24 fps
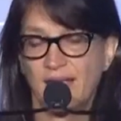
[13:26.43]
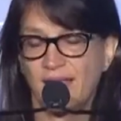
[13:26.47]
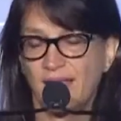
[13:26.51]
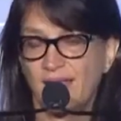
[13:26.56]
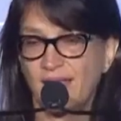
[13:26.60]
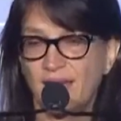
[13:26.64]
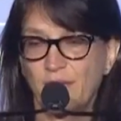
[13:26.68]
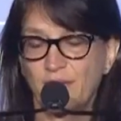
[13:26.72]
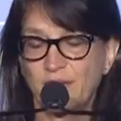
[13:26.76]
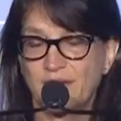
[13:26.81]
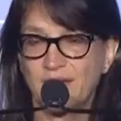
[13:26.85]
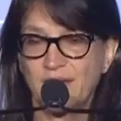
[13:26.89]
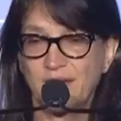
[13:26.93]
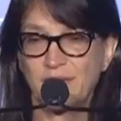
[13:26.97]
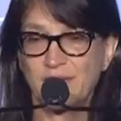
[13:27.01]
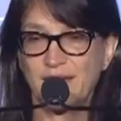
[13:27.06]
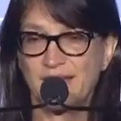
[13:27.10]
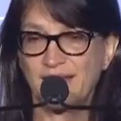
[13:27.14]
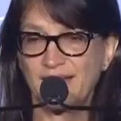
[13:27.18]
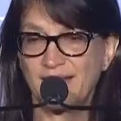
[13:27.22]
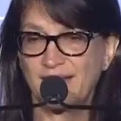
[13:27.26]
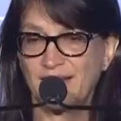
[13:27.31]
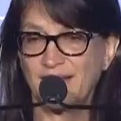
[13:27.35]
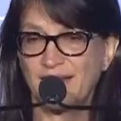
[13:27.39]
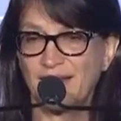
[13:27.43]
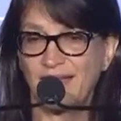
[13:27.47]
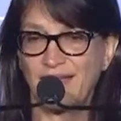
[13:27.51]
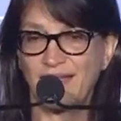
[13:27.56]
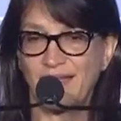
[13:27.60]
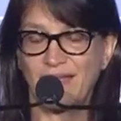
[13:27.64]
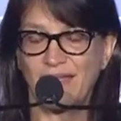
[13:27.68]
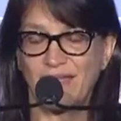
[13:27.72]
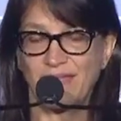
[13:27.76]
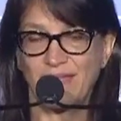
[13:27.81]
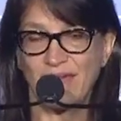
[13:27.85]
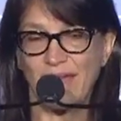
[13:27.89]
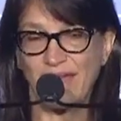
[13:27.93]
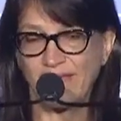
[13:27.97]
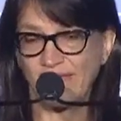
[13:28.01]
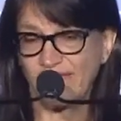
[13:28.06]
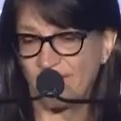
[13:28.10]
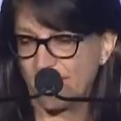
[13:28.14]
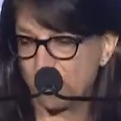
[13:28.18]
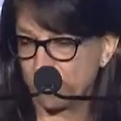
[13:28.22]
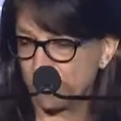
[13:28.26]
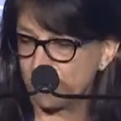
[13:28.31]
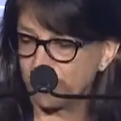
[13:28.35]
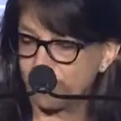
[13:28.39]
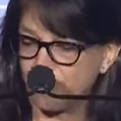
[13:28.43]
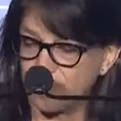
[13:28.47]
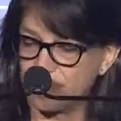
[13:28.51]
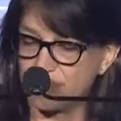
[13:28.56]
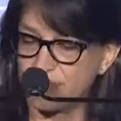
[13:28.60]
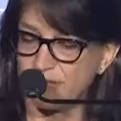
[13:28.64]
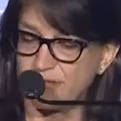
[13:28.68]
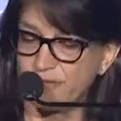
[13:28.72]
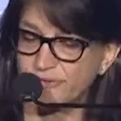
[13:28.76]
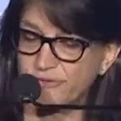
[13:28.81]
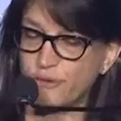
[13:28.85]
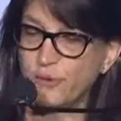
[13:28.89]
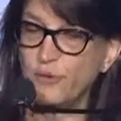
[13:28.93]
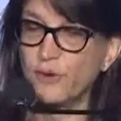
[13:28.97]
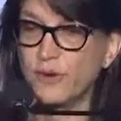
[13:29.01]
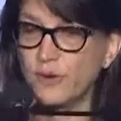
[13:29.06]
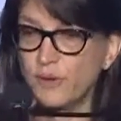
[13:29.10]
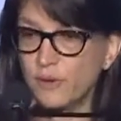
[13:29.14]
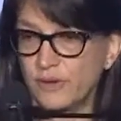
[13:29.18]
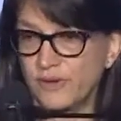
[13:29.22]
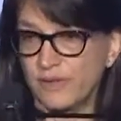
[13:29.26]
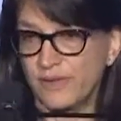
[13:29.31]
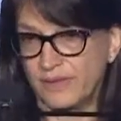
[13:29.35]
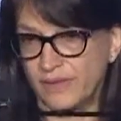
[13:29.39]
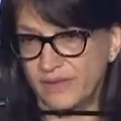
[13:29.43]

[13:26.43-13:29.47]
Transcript: They would come in, and they would fall to the floor.